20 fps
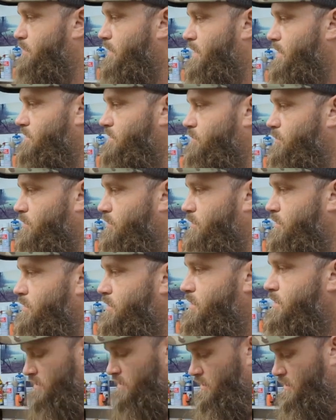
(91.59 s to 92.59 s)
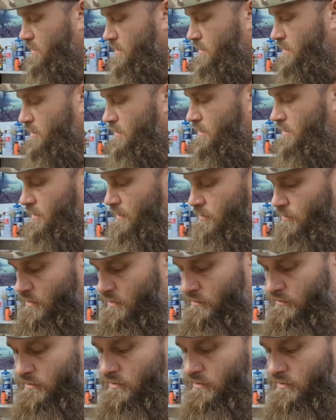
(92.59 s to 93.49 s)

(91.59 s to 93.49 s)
possible. Now we're going